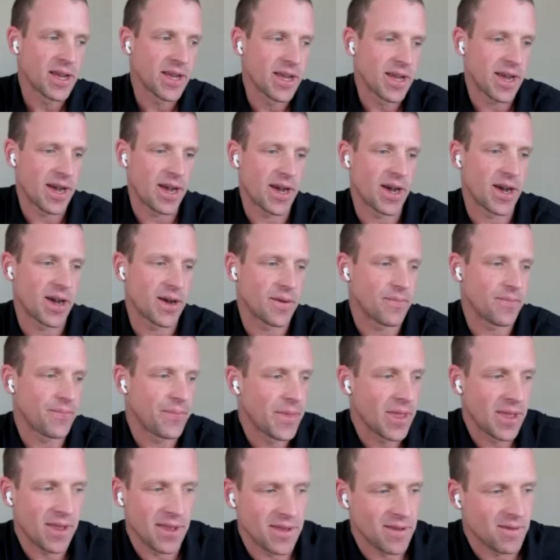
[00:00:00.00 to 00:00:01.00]

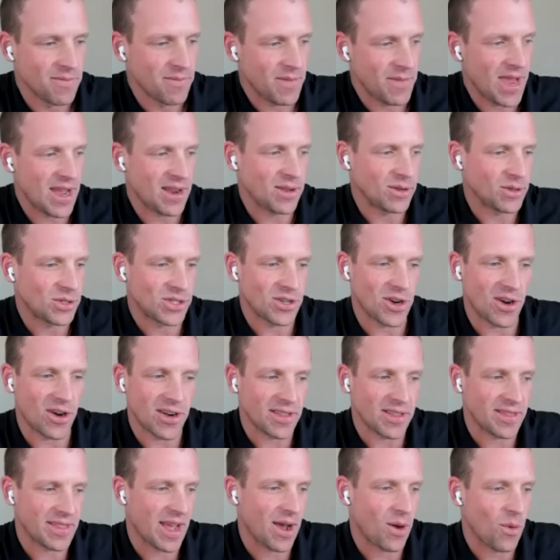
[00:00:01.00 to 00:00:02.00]
man, you started
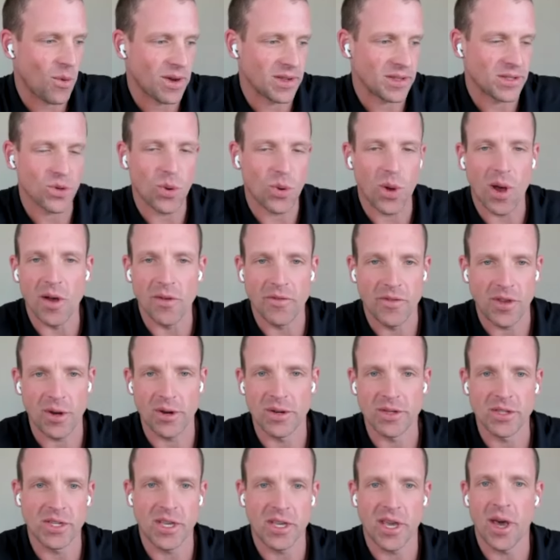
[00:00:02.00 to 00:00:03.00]
that 12
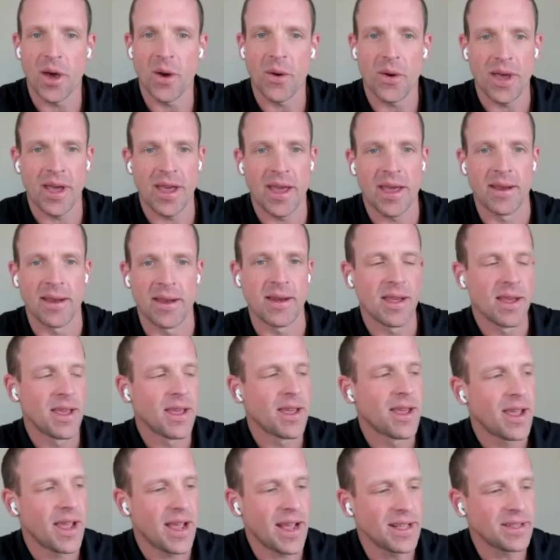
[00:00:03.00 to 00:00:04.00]
years ago, and
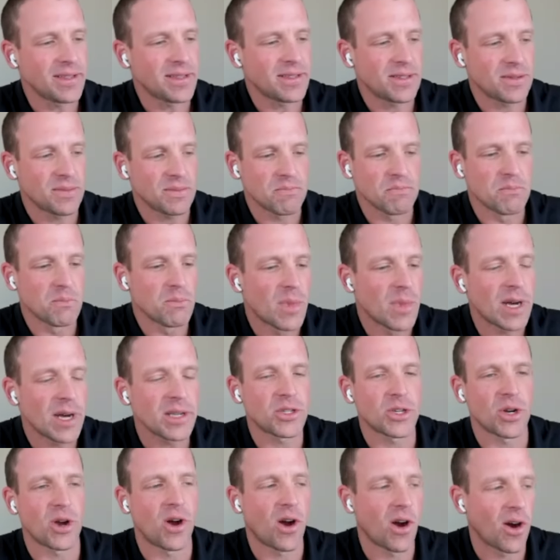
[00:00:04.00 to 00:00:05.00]
it's much
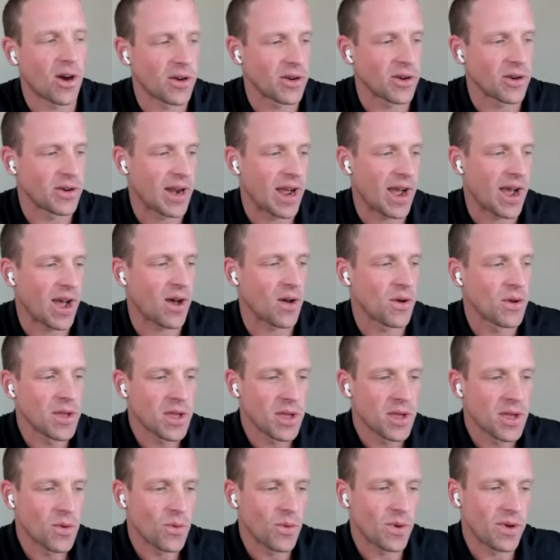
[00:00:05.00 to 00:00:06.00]
harder now
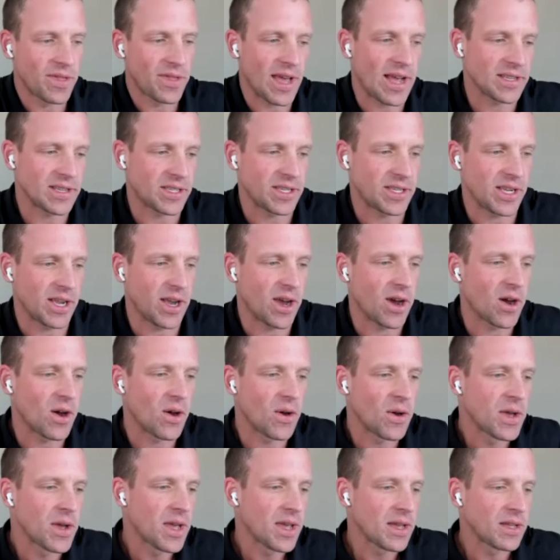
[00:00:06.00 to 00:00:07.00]
with
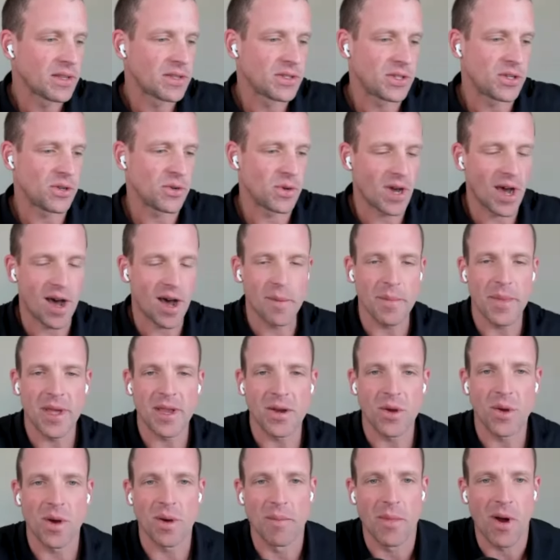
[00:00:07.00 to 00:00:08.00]
SEO to come into
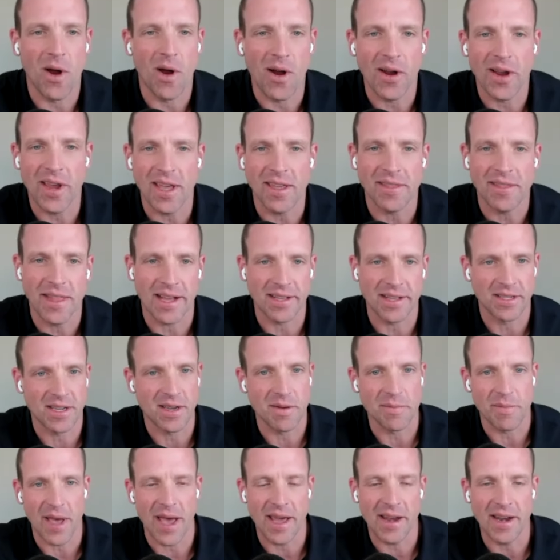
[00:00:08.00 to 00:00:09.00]
a market that's
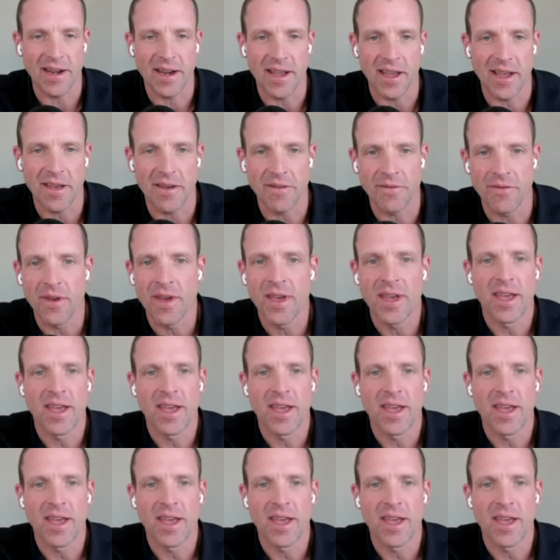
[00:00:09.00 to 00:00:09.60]
competitive,